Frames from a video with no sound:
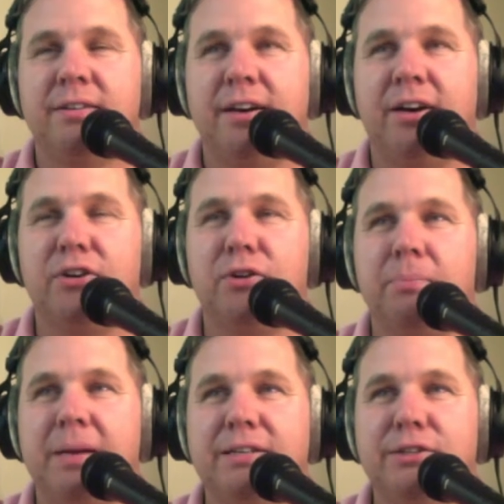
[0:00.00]
Hunter
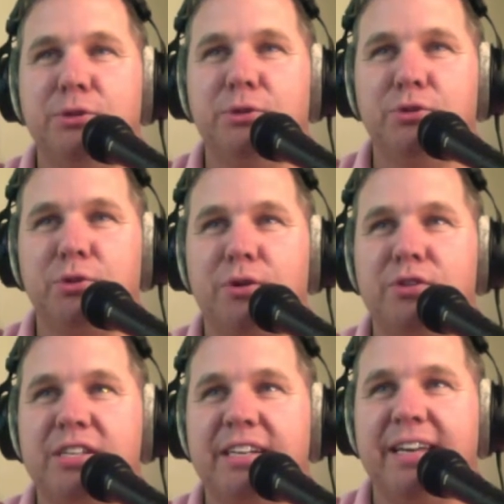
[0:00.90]
beat Duke
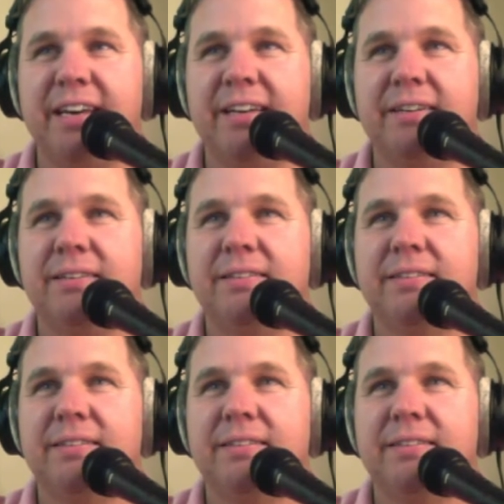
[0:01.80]
Drosy again.